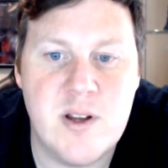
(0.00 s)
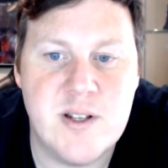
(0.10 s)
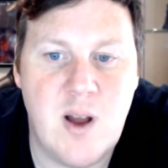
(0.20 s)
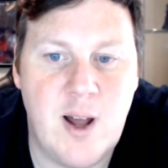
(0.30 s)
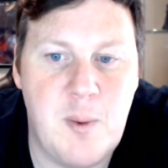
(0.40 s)
is
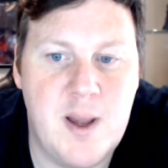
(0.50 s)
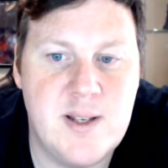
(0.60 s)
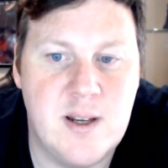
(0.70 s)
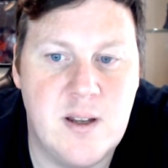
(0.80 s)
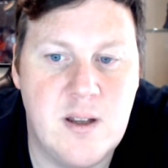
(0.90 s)
now
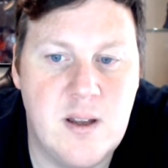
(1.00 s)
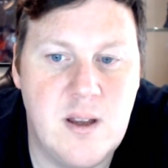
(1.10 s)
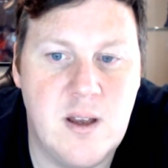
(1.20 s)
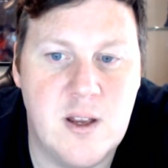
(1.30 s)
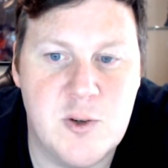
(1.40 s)
animated,
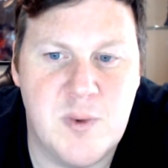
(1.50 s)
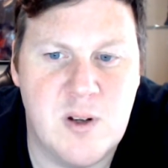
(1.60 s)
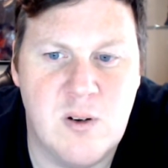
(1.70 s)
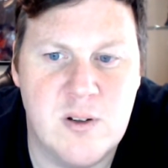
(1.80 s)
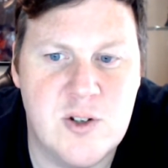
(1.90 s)
something
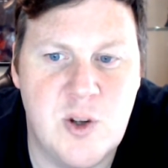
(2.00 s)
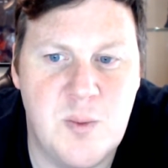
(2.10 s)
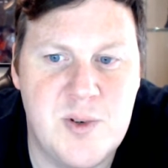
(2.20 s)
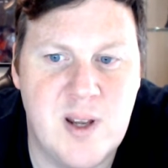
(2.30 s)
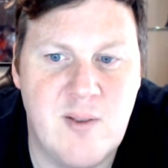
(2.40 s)
called
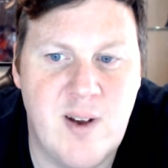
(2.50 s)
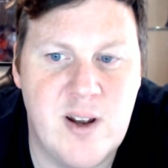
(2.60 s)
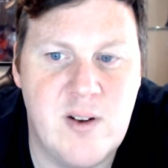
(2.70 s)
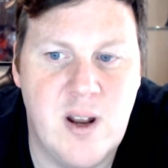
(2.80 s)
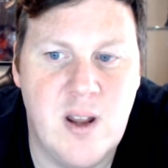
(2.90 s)
subsidy rendering.